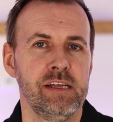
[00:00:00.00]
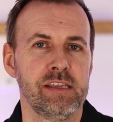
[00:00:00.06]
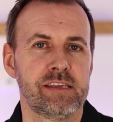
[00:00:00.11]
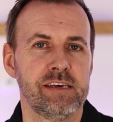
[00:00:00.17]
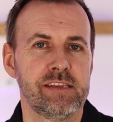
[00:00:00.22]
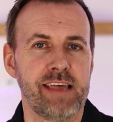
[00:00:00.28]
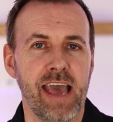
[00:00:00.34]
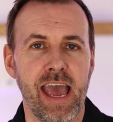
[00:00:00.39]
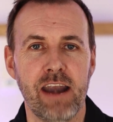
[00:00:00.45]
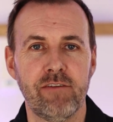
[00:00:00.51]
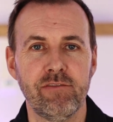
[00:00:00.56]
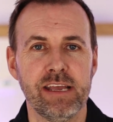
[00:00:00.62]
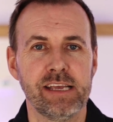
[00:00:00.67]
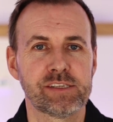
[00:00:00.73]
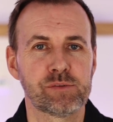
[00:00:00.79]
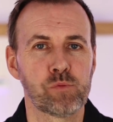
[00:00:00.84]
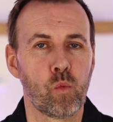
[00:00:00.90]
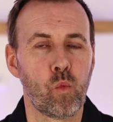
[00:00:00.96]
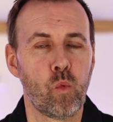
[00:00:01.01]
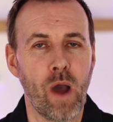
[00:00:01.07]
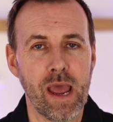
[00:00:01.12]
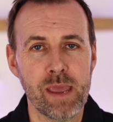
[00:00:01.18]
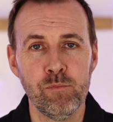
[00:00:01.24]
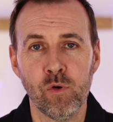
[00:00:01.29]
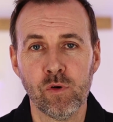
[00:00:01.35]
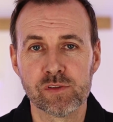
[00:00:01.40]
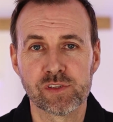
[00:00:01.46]
That there is
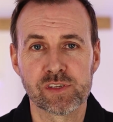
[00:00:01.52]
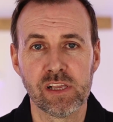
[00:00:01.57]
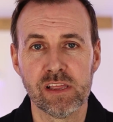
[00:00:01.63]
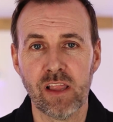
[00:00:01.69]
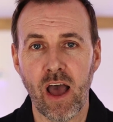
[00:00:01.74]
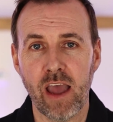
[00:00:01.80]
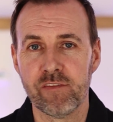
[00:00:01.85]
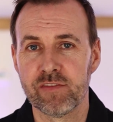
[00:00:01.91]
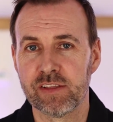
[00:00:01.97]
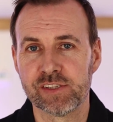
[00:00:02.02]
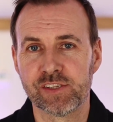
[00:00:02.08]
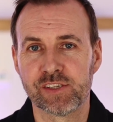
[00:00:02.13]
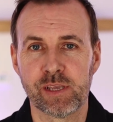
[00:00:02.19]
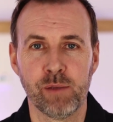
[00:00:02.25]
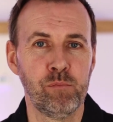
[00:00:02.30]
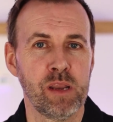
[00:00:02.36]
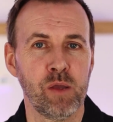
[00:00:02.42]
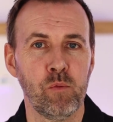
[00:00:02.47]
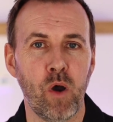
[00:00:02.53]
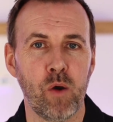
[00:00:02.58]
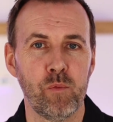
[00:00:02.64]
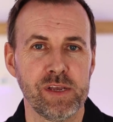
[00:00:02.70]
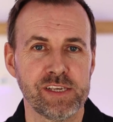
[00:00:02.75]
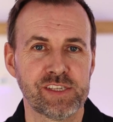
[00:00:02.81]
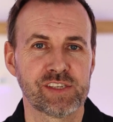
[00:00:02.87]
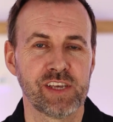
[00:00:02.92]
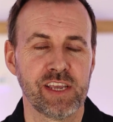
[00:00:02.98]
way more to life than simply what
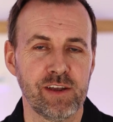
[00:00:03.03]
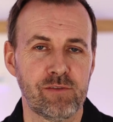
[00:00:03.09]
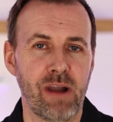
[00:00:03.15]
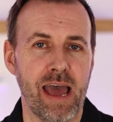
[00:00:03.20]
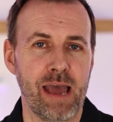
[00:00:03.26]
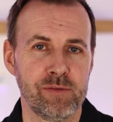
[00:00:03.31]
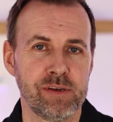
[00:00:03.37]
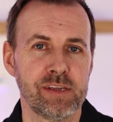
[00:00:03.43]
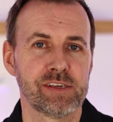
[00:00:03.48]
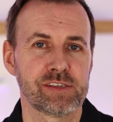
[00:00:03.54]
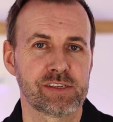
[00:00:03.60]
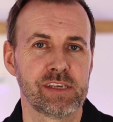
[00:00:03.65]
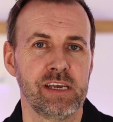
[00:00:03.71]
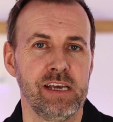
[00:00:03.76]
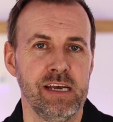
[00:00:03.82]
we see around us,